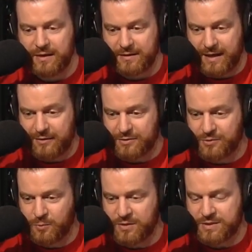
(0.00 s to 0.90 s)

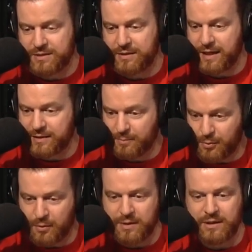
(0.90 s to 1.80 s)
encountered Wilson, an
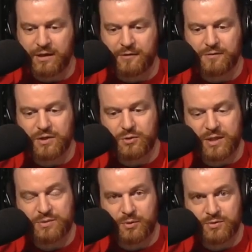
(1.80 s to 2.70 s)
employee of the U
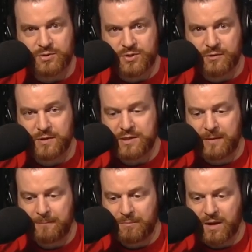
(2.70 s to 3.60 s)
S Postal Service,
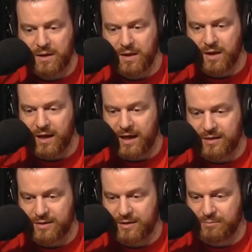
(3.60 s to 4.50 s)

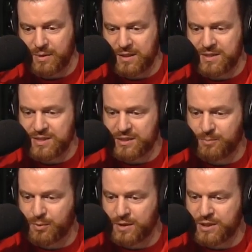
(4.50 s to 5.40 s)
at the Peace
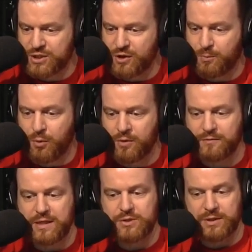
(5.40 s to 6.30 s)
Bridge Port
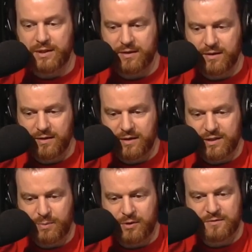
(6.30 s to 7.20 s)
of Entry
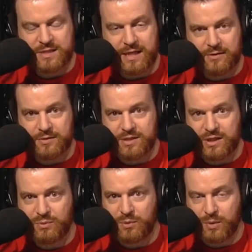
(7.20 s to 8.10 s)
as part of a standard
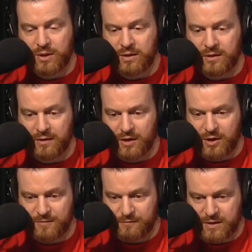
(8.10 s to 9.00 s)
C B P
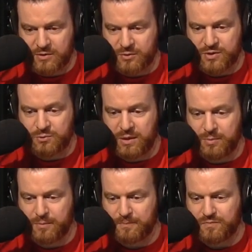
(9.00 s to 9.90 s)
vehicle sweep.